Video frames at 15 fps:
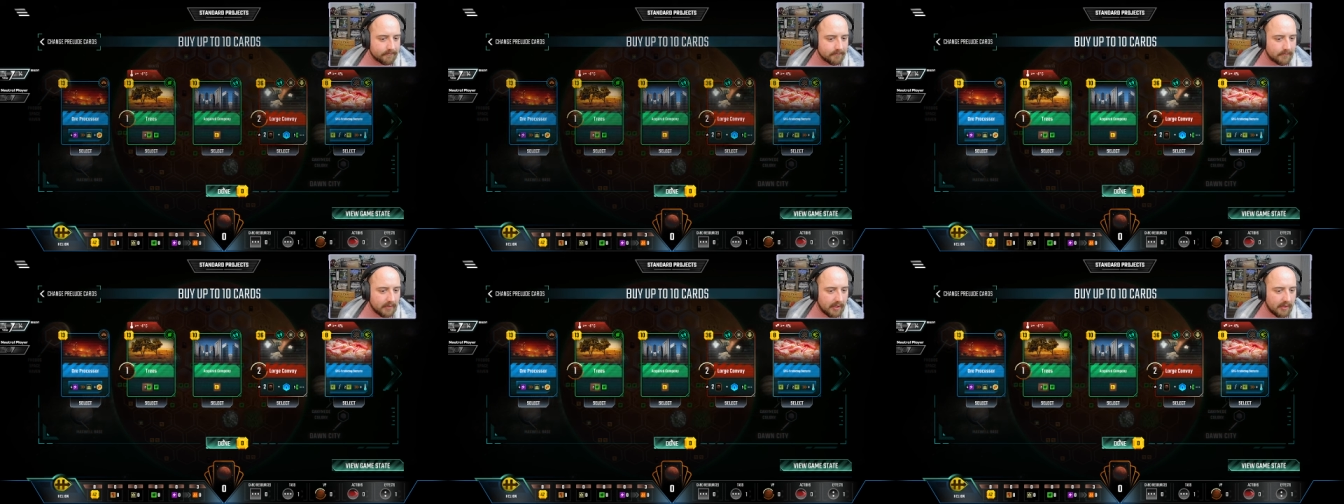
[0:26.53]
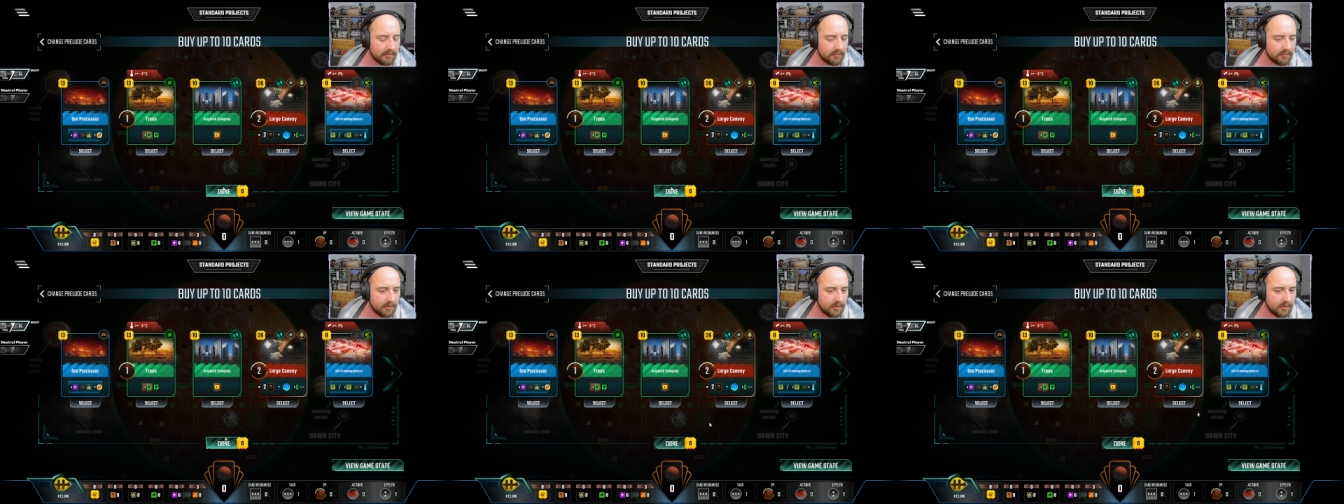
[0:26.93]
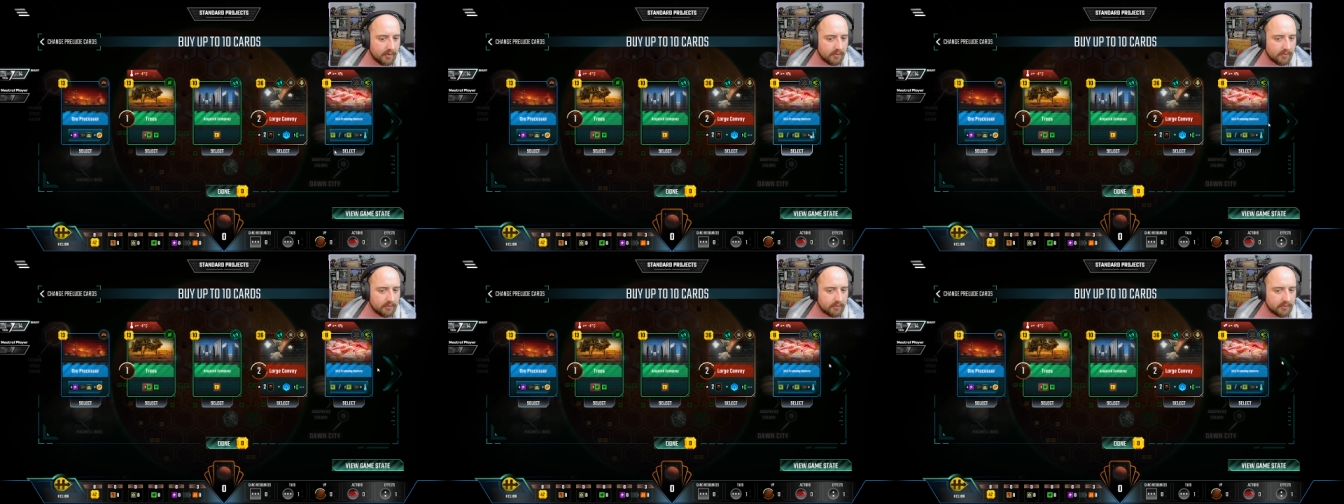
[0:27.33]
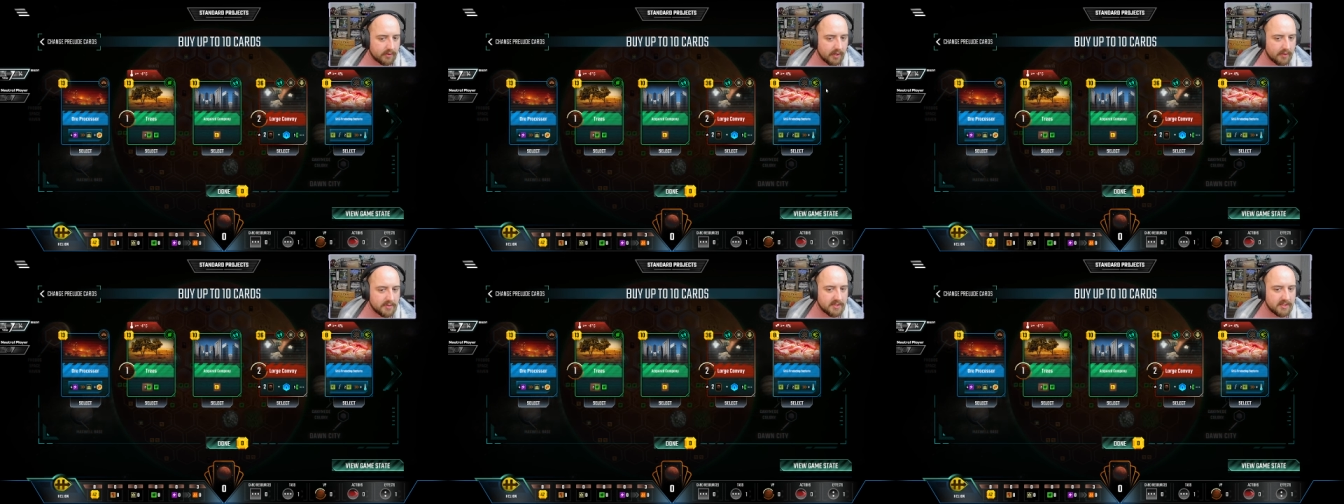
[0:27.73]
I don't know.
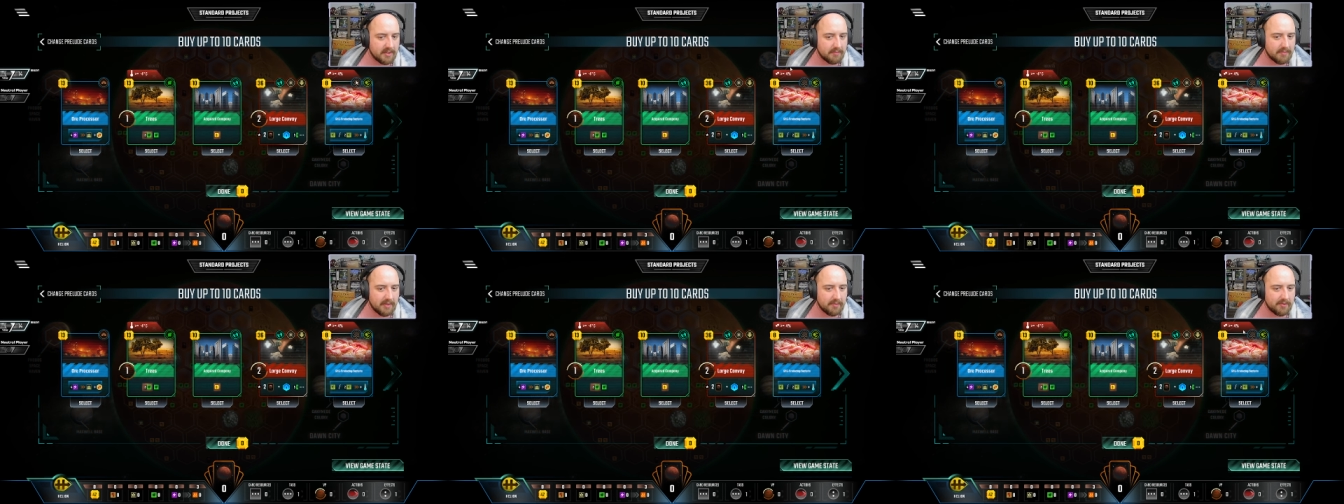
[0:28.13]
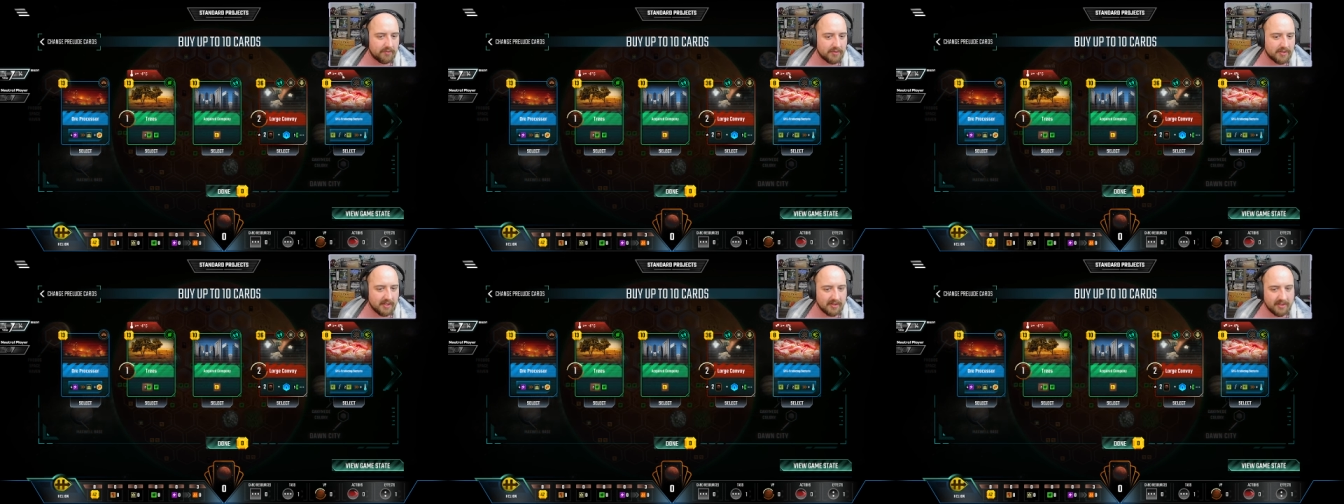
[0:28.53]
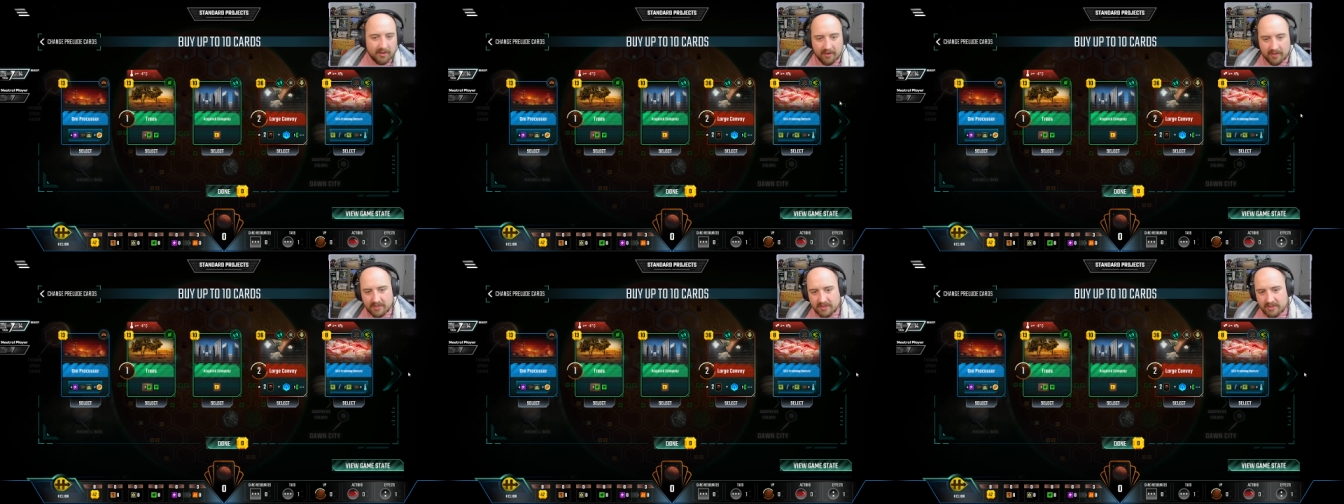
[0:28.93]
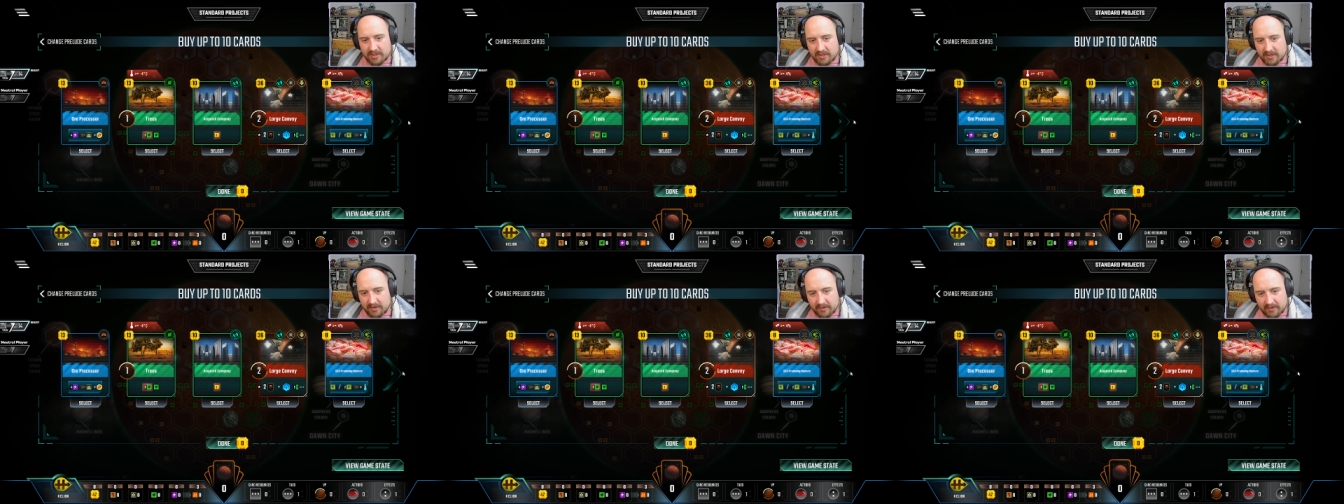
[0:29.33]
I was thinking maybe if you take the
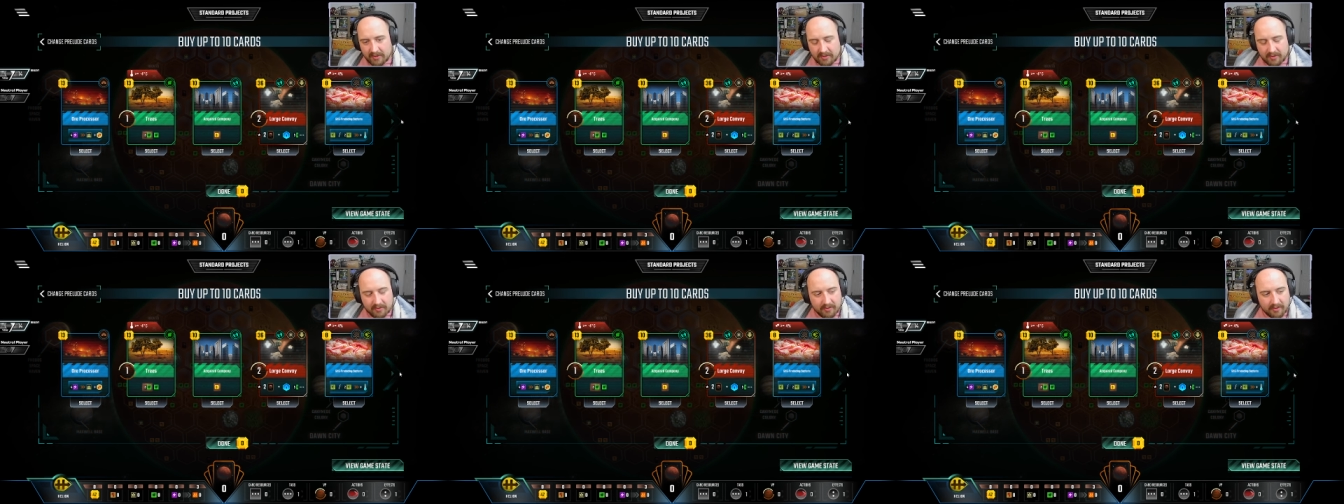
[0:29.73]
oxygen, you can